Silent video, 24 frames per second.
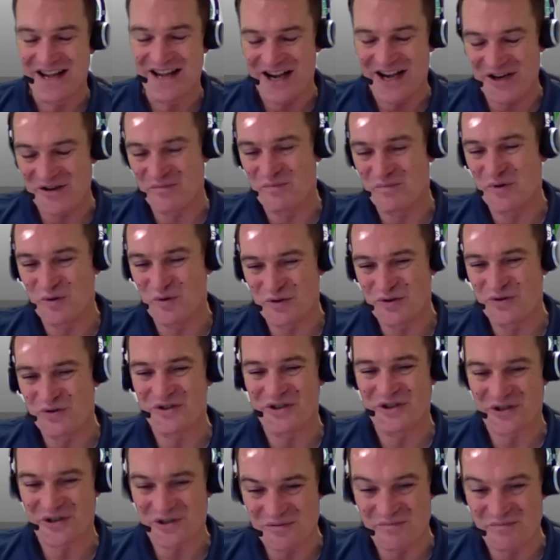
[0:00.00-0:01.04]
and a ball joint
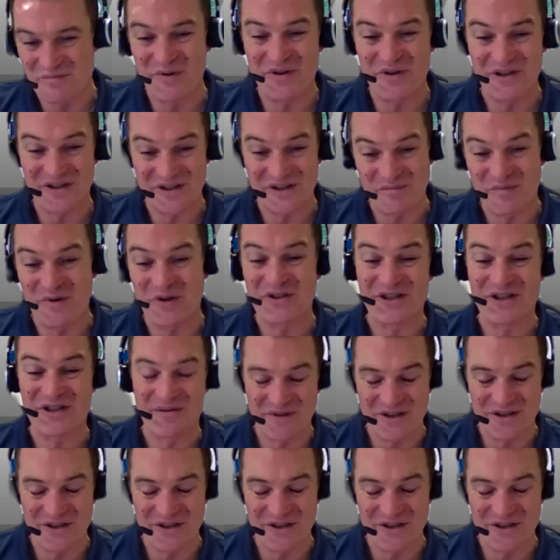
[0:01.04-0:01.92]
at the bottom,